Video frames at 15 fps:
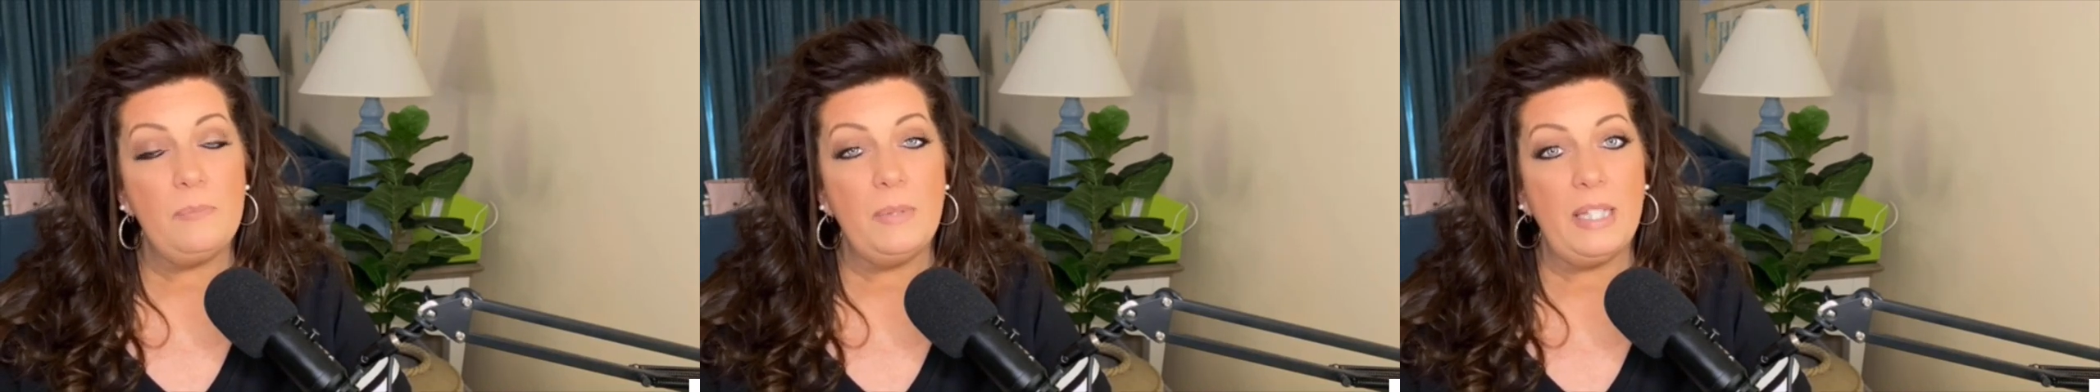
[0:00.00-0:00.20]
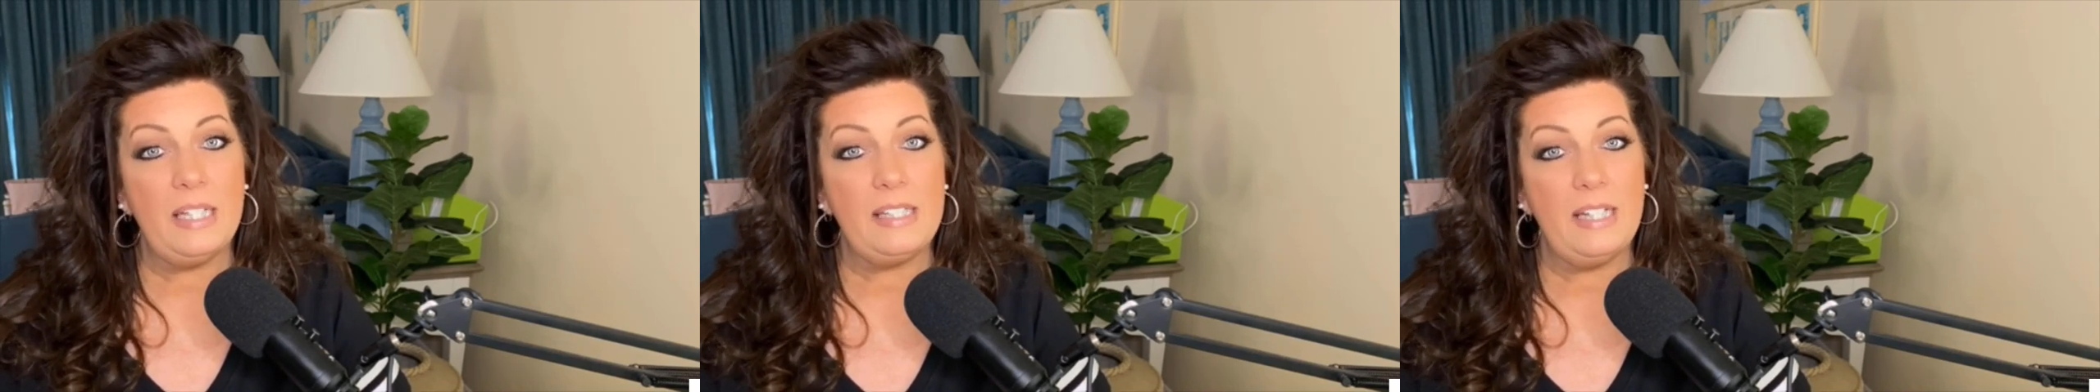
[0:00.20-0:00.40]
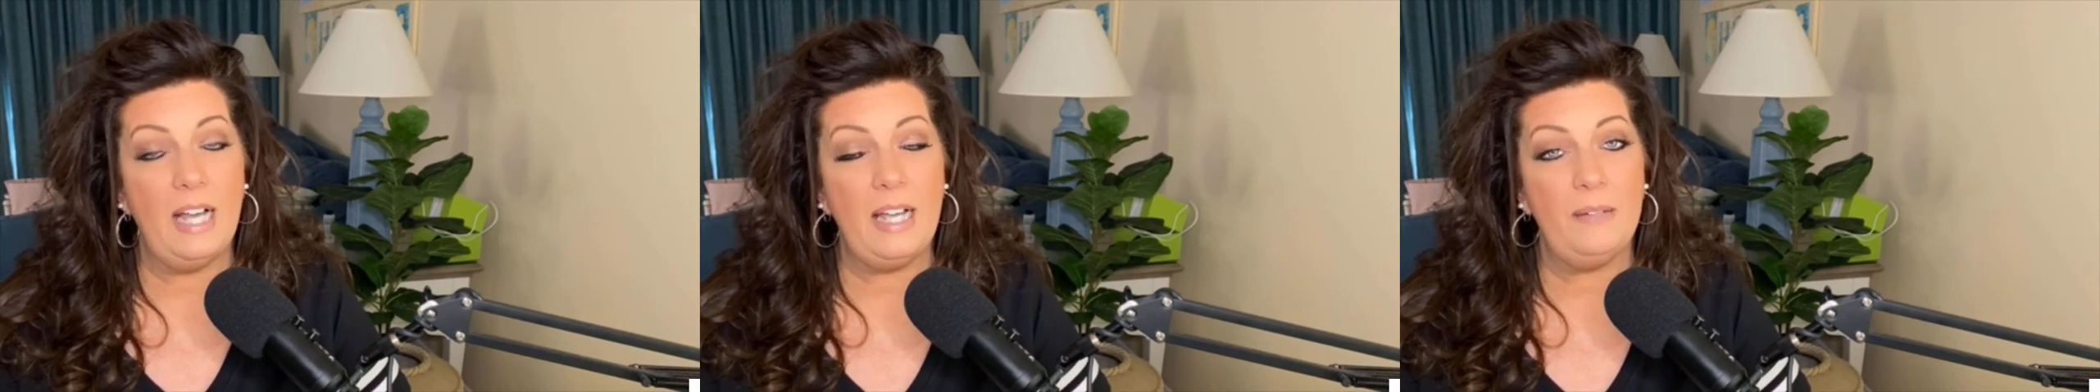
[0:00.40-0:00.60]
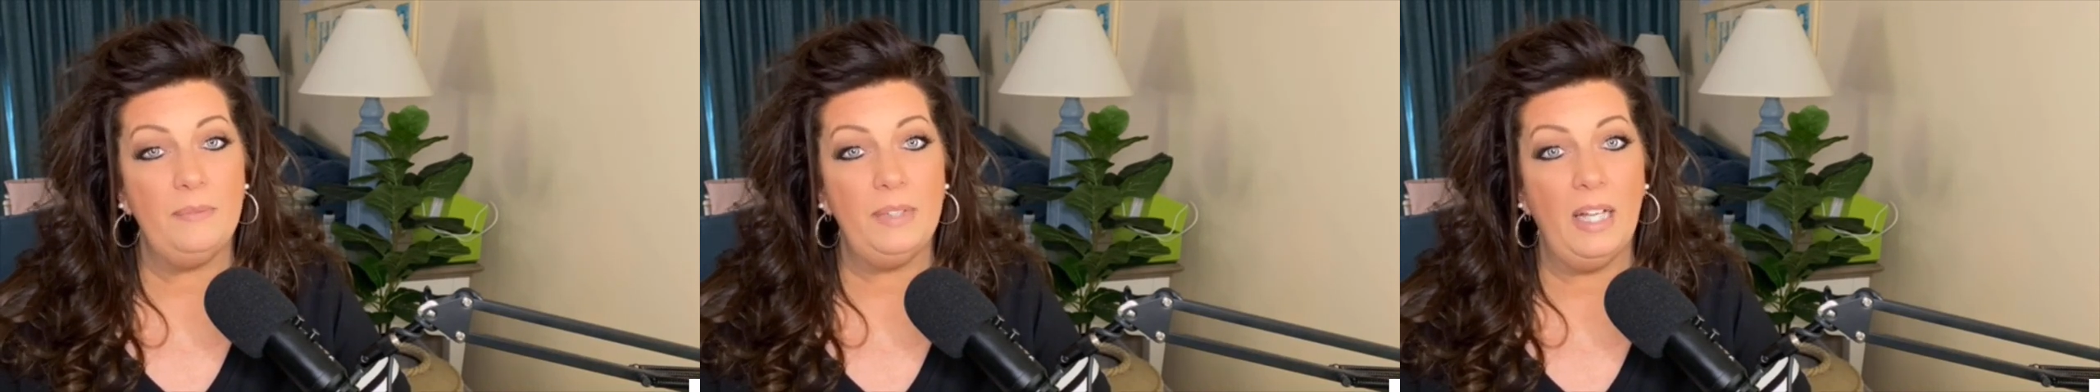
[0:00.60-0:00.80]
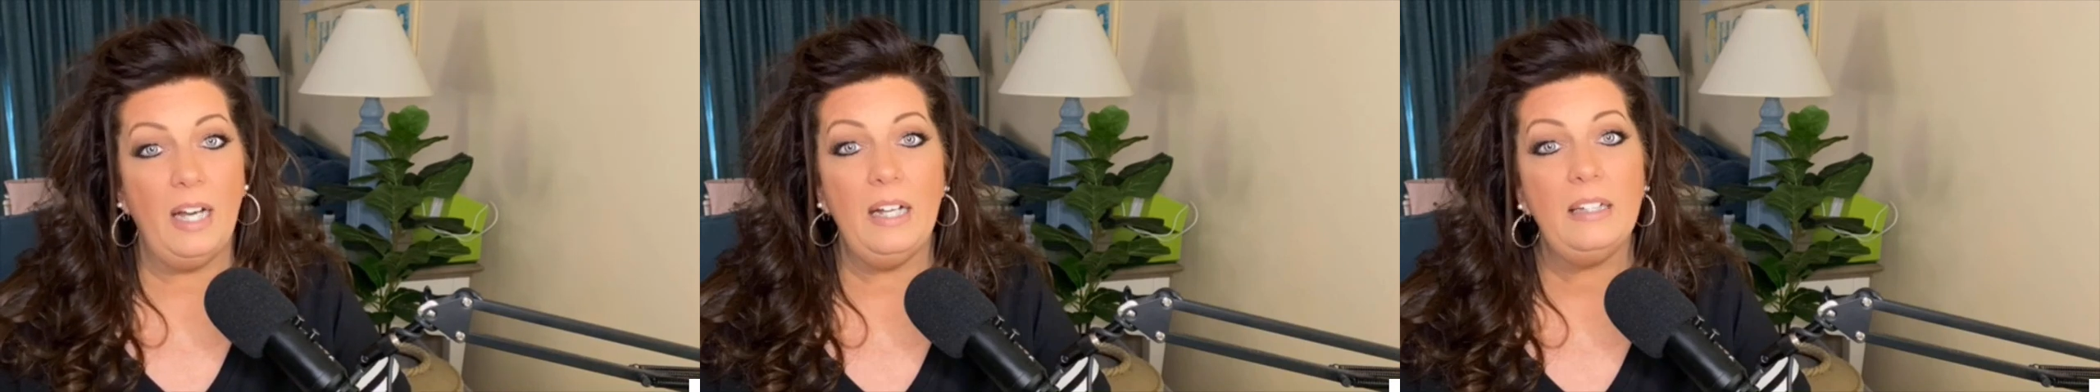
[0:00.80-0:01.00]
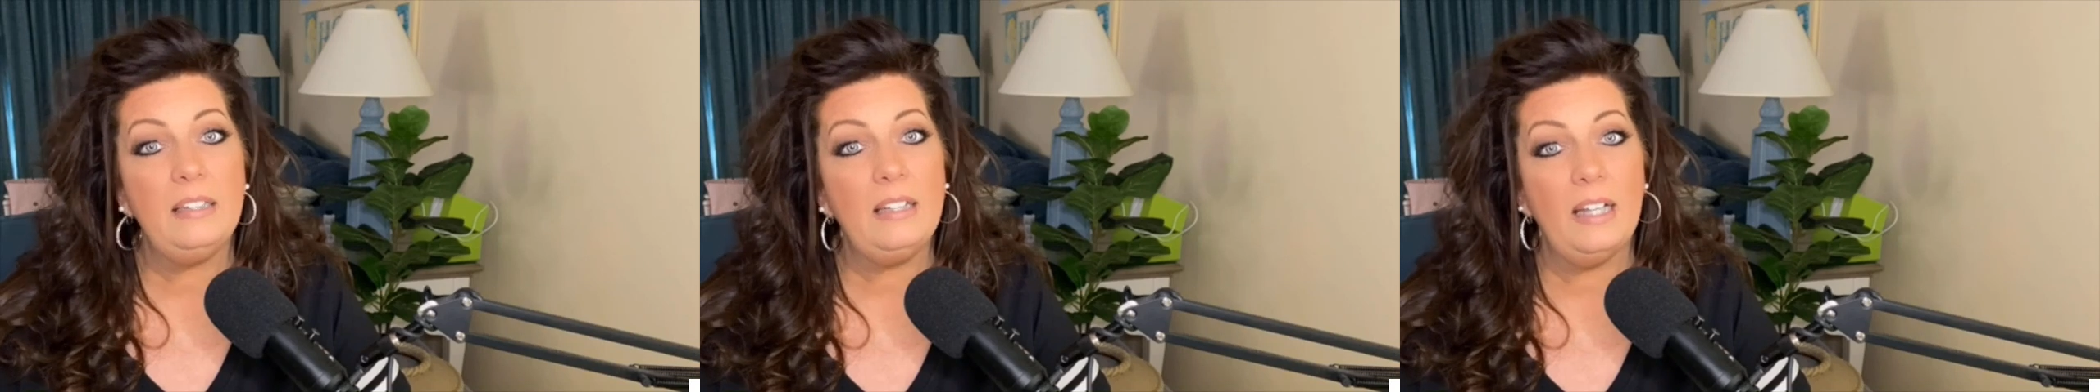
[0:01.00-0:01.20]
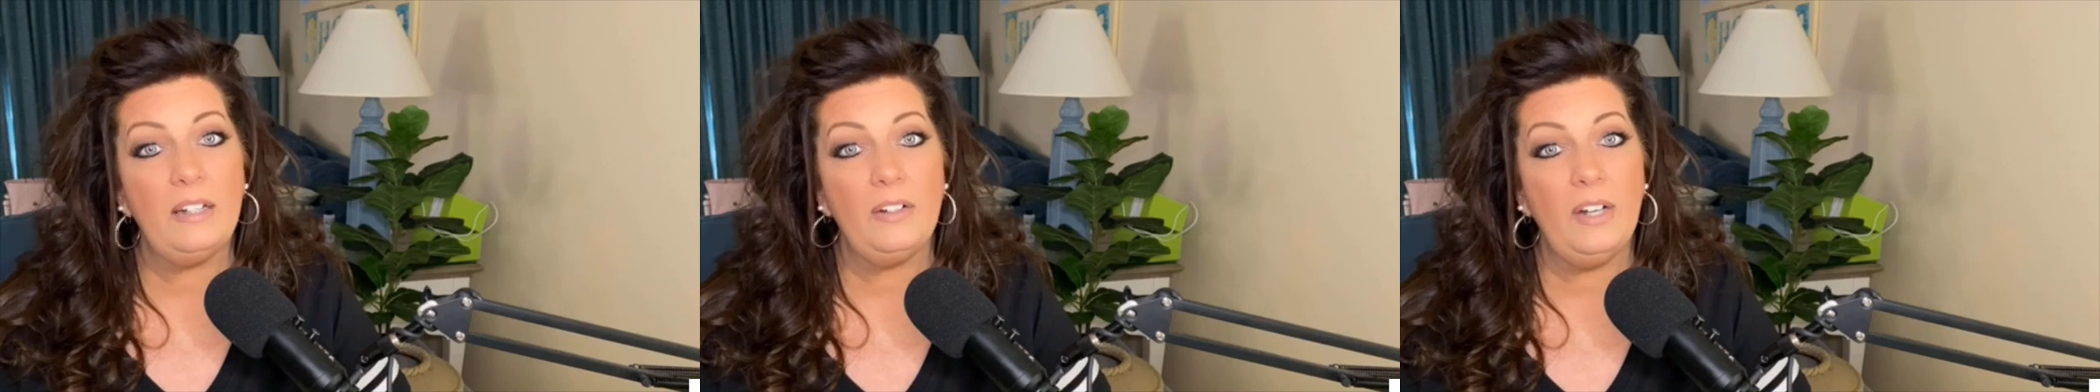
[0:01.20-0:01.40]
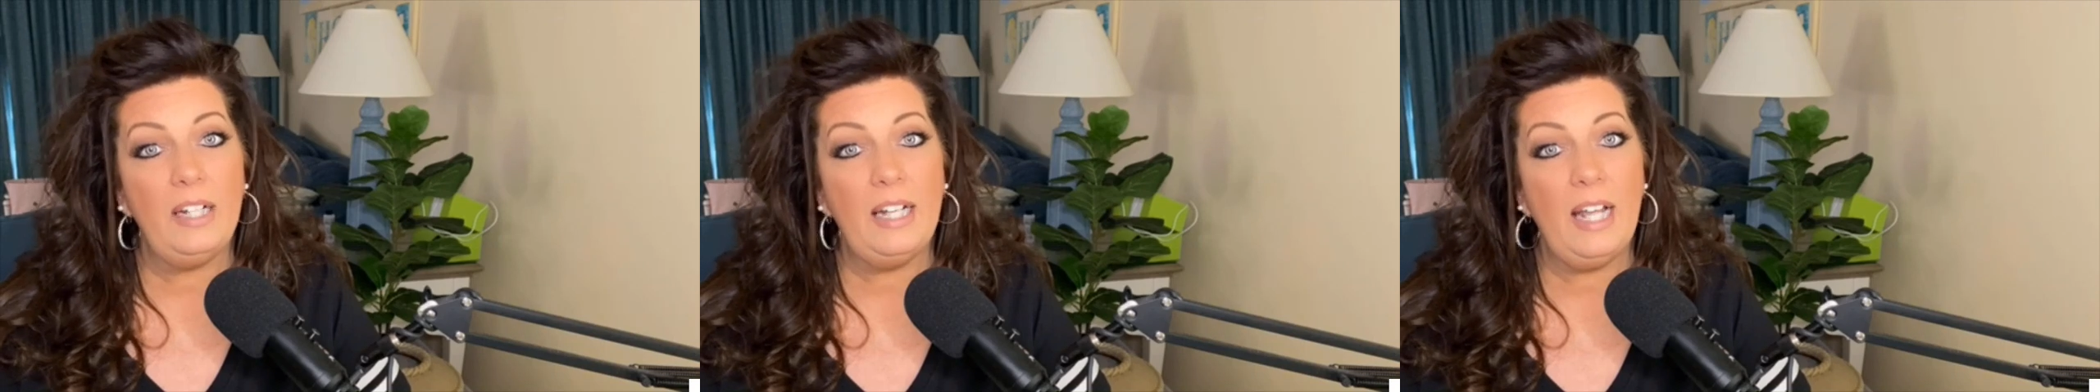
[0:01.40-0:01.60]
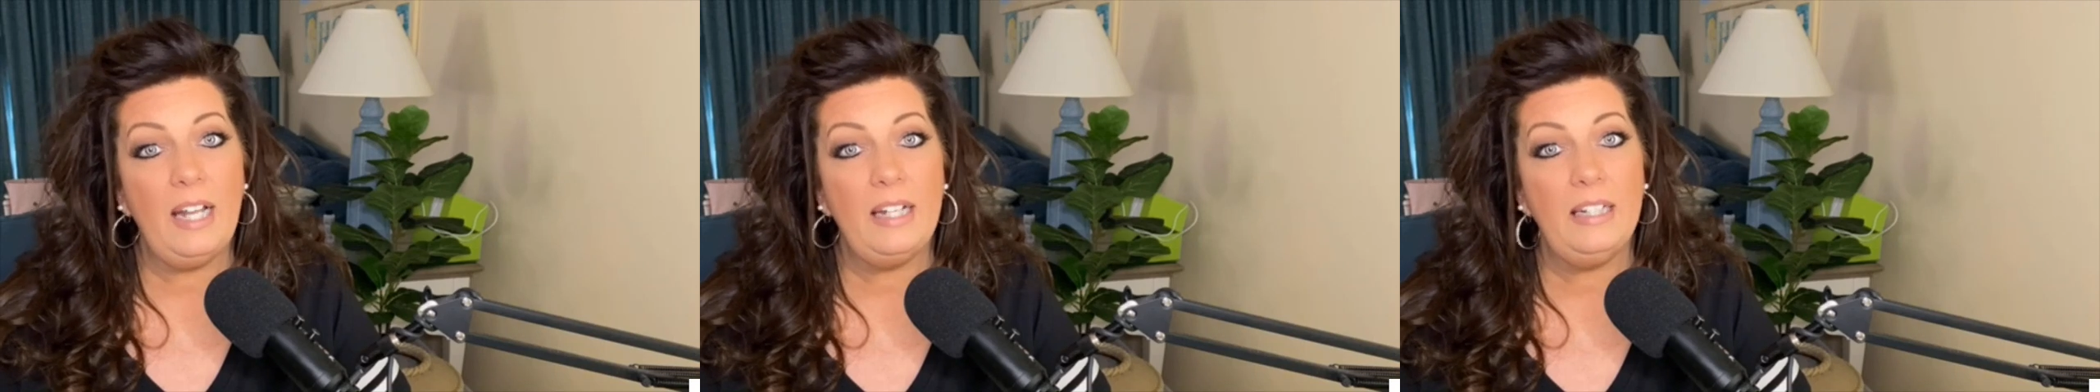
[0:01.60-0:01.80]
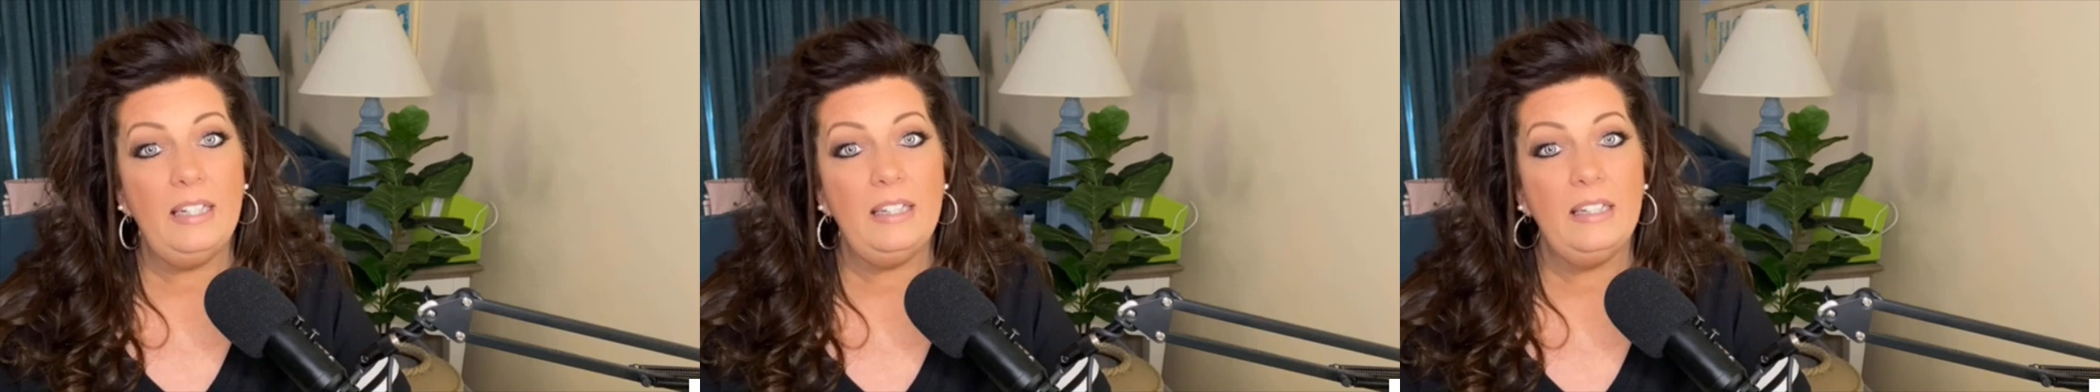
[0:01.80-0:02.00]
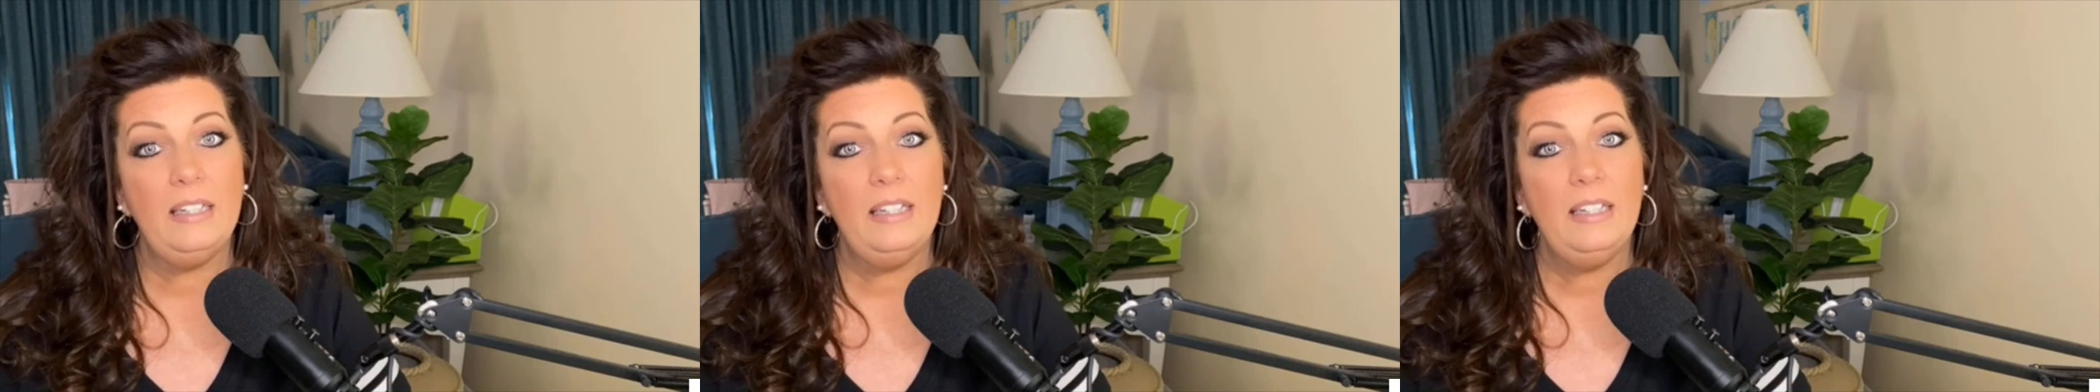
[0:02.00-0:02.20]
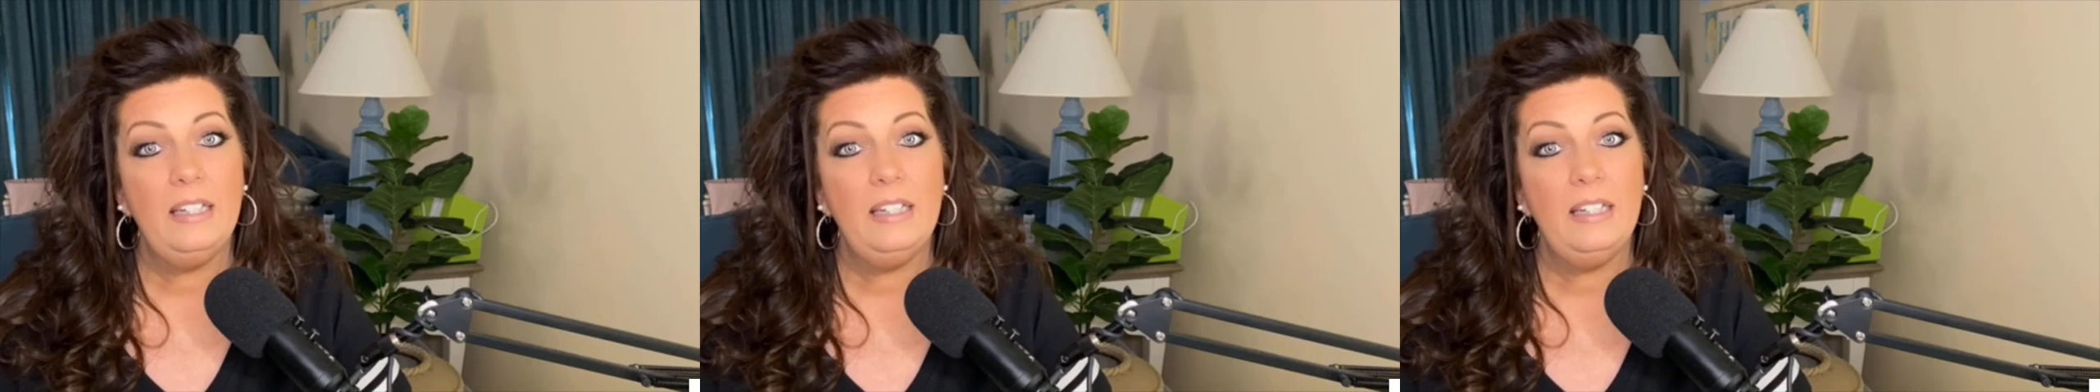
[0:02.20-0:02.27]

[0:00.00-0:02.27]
because I am not that great at it,